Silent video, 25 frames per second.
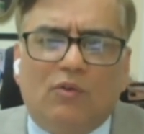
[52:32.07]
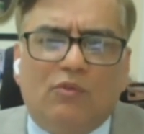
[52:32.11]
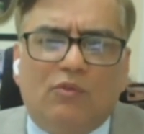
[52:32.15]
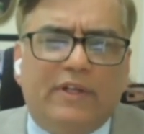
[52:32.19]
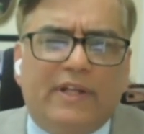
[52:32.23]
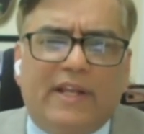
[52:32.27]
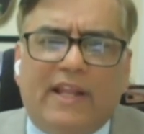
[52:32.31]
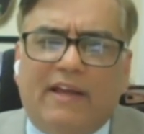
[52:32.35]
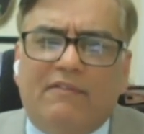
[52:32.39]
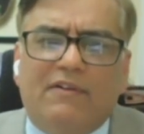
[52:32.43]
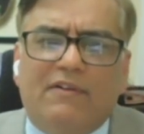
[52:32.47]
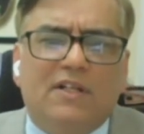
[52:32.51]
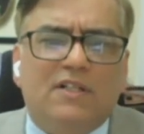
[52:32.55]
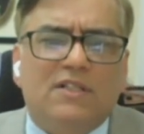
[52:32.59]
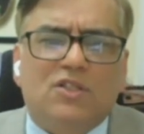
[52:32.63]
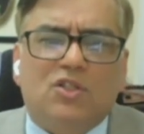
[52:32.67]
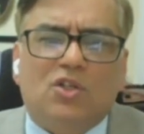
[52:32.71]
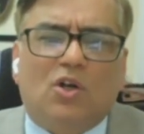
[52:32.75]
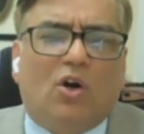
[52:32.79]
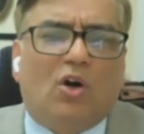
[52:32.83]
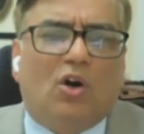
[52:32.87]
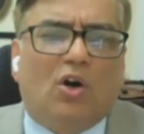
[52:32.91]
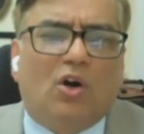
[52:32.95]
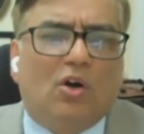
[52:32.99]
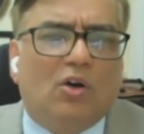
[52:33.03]
We never
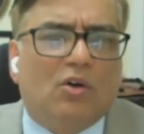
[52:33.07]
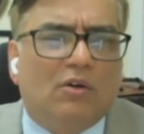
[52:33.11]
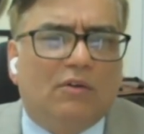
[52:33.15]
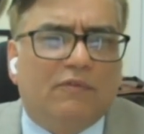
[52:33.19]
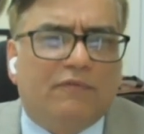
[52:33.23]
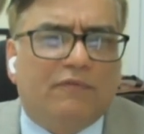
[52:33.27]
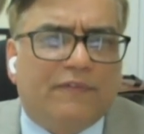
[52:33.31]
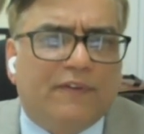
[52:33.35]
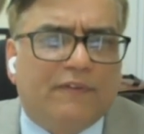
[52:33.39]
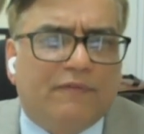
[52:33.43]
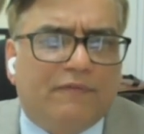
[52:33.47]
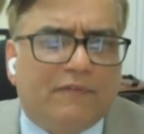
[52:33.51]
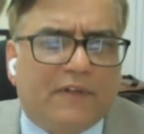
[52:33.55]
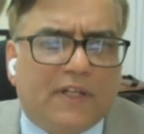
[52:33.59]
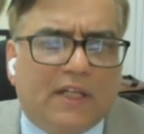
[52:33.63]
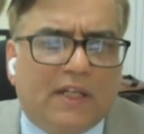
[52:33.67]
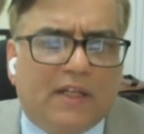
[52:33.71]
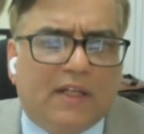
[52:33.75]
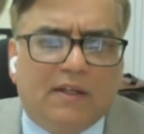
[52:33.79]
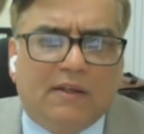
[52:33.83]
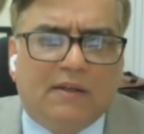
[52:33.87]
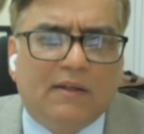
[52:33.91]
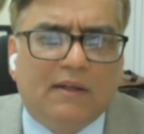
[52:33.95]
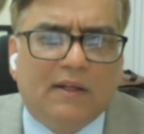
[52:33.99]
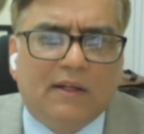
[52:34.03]
saw
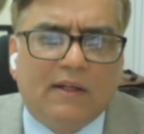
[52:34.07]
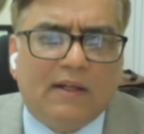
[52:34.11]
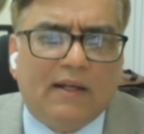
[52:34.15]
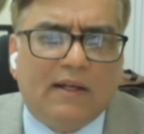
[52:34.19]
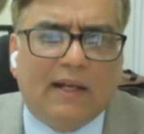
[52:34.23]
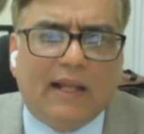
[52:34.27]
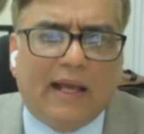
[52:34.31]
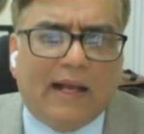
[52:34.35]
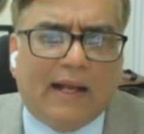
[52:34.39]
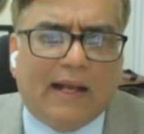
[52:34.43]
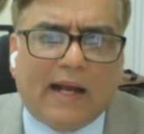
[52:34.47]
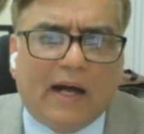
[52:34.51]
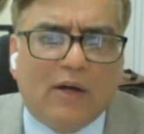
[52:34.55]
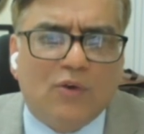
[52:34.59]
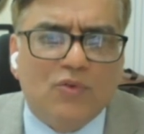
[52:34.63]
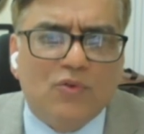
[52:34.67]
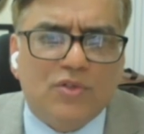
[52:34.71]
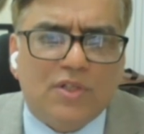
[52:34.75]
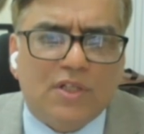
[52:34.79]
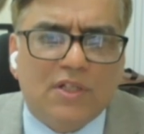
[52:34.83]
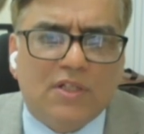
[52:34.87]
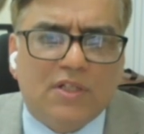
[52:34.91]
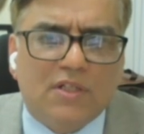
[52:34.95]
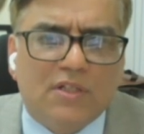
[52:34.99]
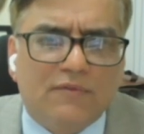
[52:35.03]
50 lakh
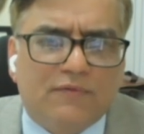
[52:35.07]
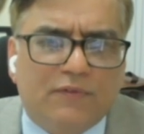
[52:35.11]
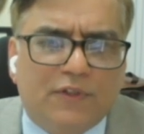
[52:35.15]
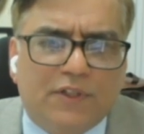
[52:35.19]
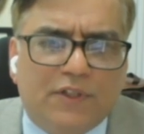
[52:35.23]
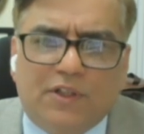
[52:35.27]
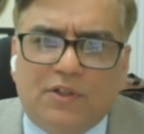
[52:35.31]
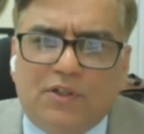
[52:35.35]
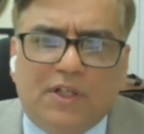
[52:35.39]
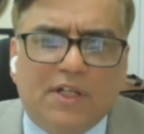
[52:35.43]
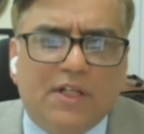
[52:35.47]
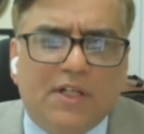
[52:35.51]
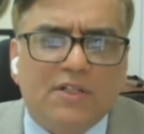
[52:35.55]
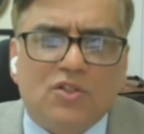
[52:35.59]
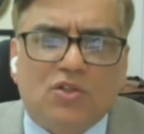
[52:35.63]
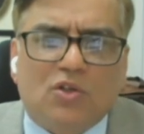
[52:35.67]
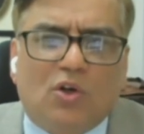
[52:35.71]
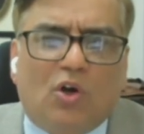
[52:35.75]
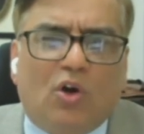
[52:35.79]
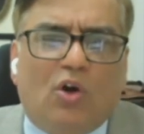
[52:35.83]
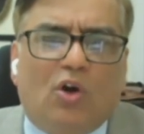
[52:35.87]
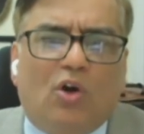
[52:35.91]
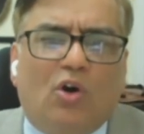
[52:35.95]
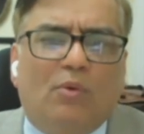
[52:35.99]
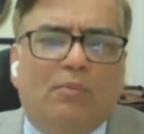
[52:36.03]
houses. We didn't
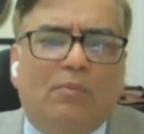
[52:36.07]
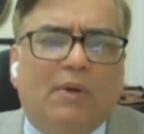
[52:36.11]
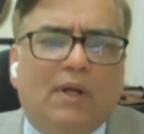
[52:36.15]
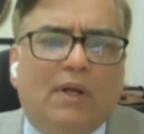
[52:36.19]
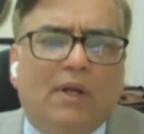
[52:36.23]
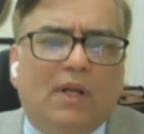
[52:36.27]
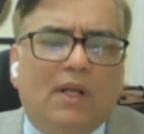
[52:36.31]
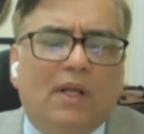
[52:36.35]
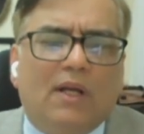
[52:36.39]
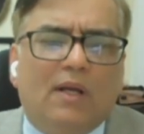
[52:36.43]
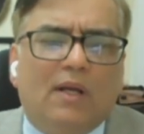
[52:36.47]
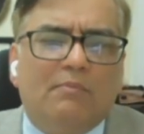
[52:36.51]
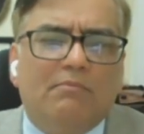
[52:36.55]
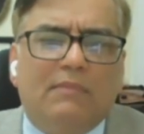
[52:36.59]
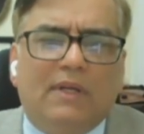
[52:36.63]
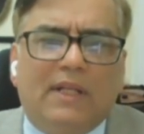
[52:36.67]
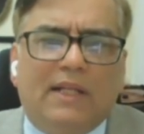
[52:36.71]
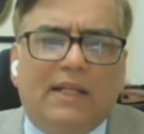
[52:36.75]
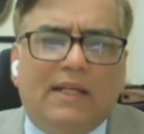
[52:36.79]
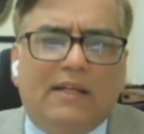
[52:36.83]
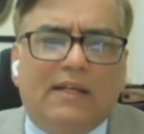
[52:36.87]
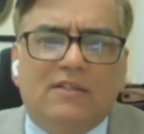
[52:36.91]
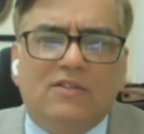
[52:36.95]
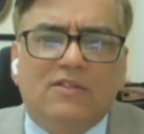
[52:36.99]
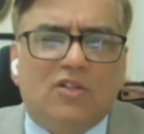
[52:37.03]
saw
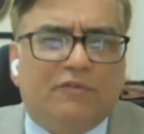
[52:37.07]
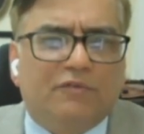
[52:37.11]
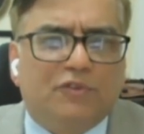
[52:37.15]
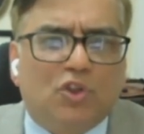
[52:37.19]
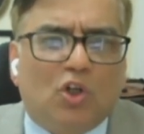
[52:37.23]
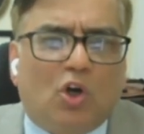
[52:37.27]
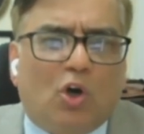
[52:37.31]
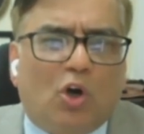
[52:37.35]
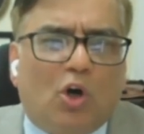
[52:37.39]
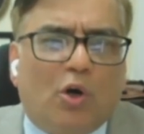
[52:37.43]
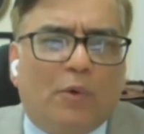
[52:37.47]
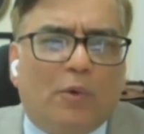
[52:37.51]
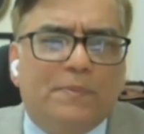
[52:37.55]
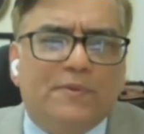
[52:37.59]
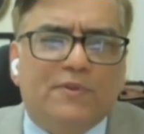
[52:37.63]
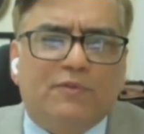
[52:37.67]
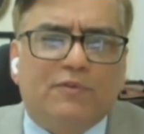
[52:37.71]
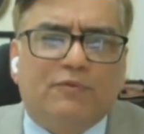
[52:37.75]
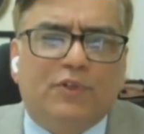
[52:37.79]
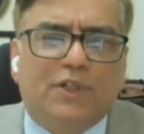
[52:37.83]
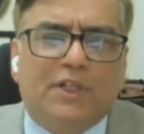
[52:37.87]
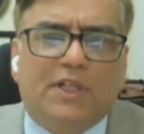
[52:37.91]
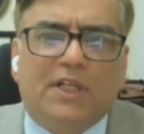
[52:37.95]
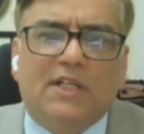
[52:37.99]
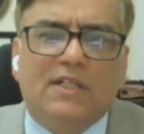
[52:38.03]
millions of
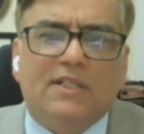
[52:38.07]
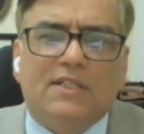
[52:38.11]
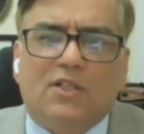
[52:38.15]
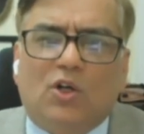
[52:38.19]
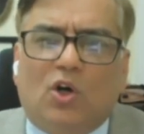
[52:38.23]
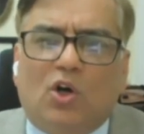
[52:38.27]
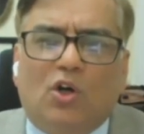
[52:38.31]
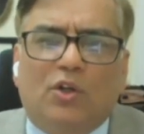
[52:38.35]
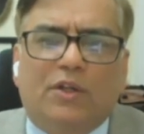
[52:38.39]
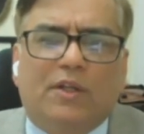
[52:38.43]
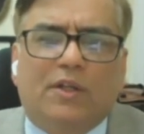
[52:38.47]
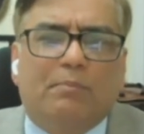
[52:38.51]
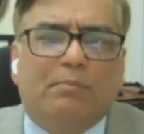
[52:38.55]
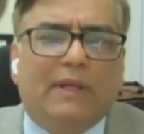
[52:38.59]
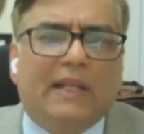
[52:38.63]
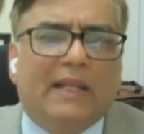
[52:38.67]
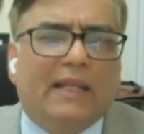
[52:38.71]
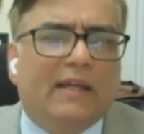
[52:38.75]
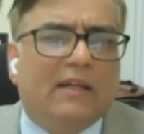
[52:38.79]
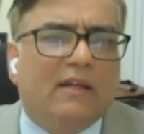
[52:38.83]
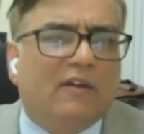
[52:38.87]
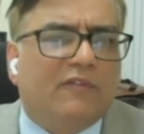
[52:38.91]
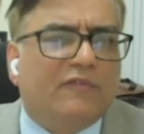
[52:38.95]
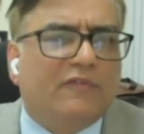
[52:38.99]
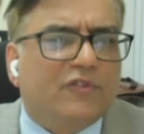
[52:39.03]
jobs. We didn't saw the
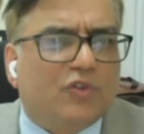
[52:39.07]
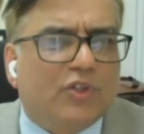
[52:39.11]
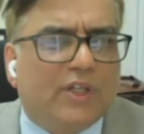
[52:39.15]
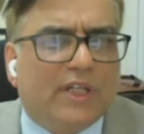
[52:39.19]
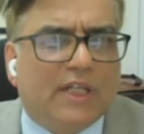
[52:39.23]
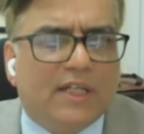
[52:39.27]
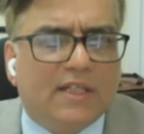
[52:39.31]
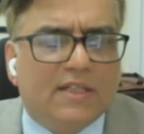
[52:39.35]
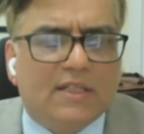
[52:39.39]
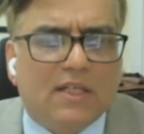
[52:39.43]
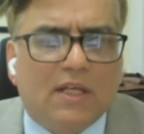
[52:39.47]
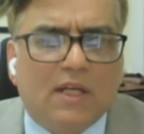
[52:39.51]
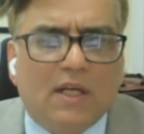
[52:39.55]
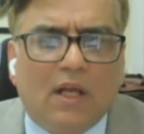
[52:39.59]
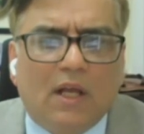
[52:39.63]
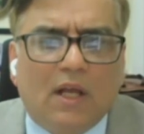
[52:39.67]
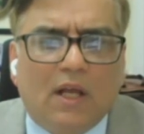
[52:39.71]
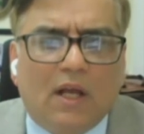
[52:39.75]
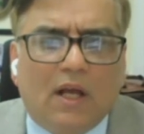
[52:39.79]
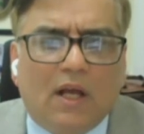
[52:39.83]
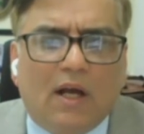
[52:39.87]
billion of trees.